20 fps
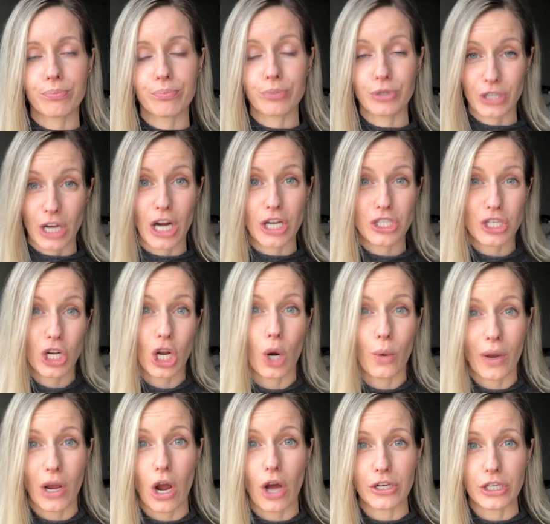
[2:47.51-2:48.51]
production
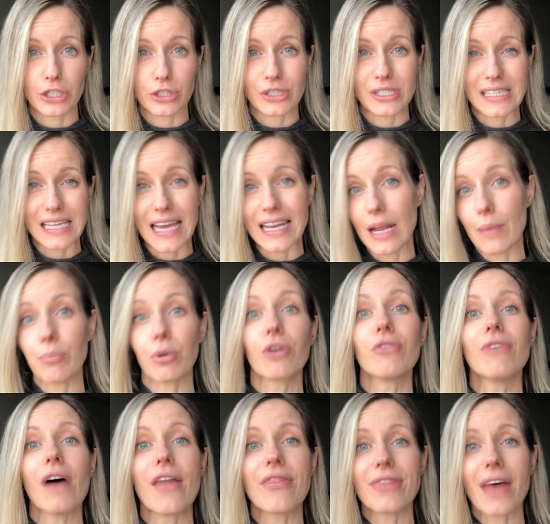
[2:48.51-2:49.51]
going on in your skin and
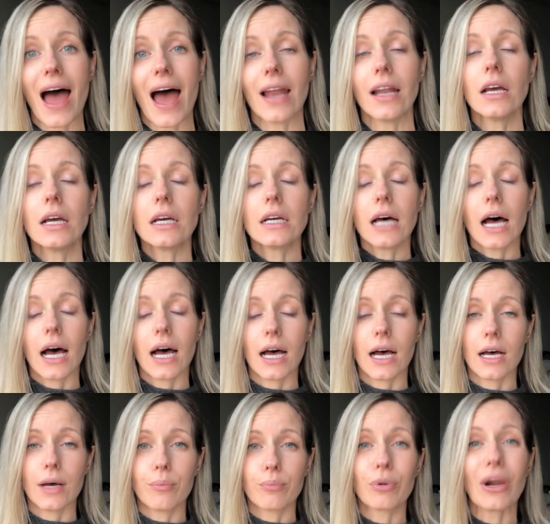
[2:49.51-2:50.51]
prevent that uh,